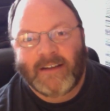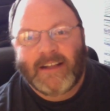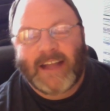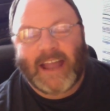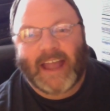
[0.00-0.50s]

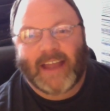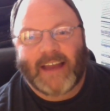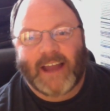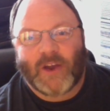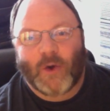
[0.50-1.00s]
And
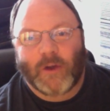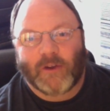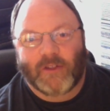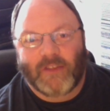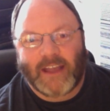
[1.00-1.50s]
I know what
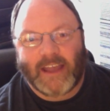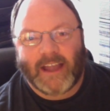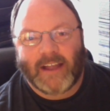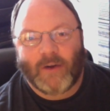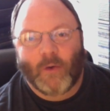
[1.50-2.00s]
you're
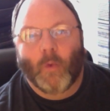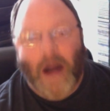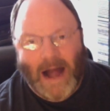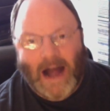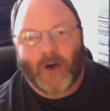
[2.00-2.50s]
thinking.
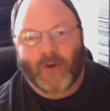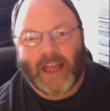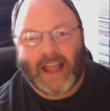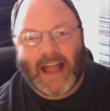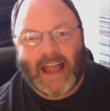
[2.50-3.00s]
Wow,
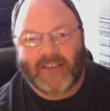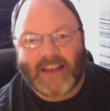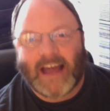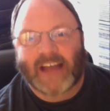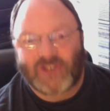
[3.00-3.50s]
that guy has
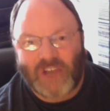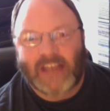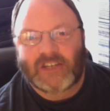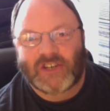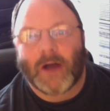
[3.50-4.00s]
not
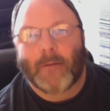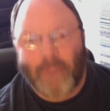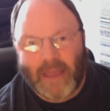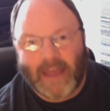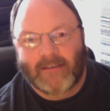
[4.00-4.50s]
changed a
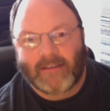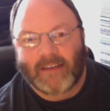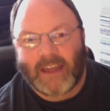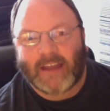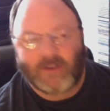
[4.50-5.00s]
bit
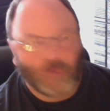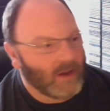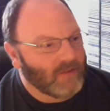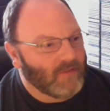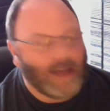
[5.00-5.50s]
in
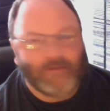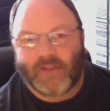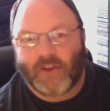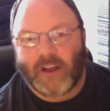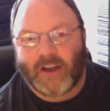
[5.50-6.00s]
25 to
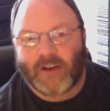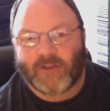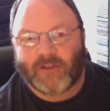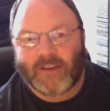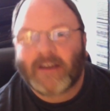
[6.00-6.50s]
30
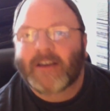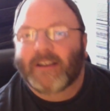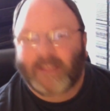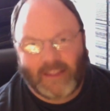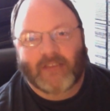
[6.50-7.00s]
years.
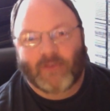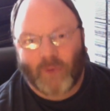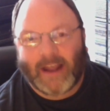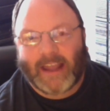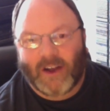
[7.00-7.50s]
That's
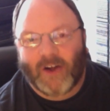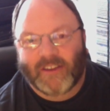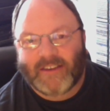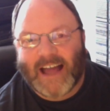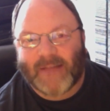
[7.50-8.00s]
what I get all
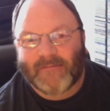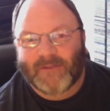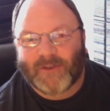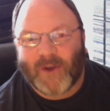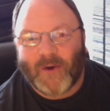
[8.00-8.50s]
the time.
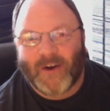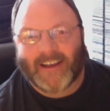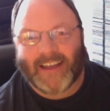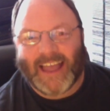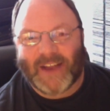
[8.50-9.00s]
So
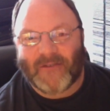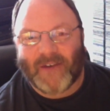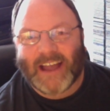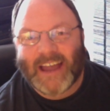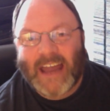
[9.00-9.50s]

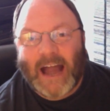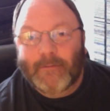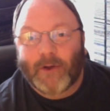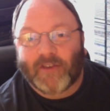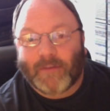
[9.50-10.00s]
anyway,
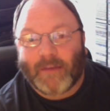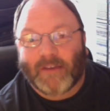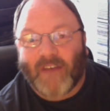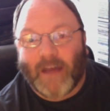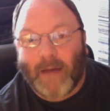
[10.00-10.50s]
I'm known as the
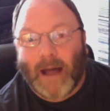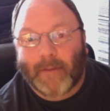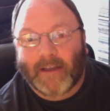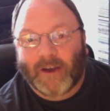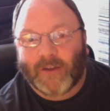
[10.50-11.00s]
Big Fat
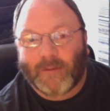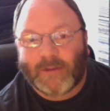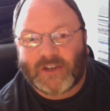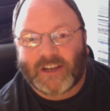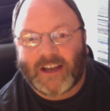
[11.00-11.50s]
Papa here in the
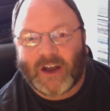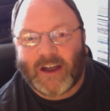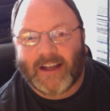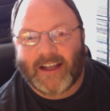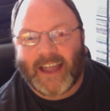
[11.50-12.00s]
Michigan area.